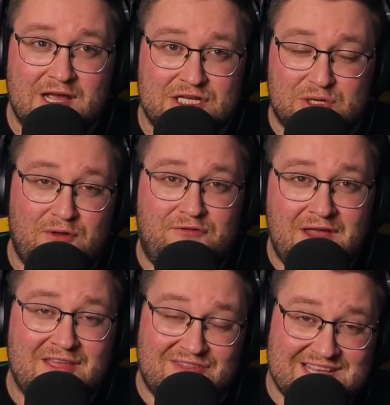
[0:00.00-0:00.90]
So I
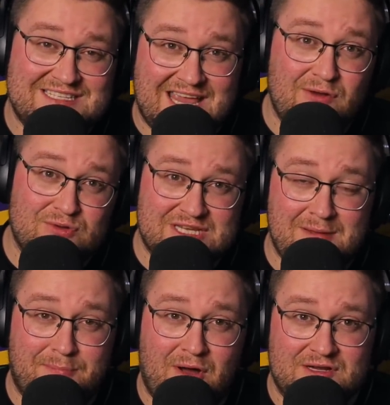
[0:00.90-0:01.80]
think this Kill Team
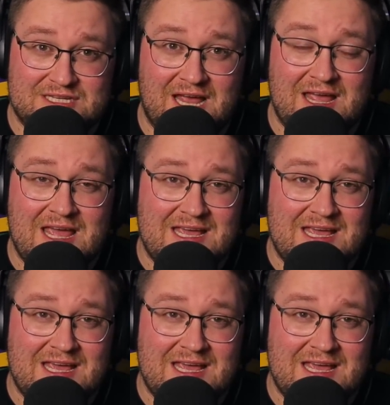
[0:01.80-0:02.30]
box set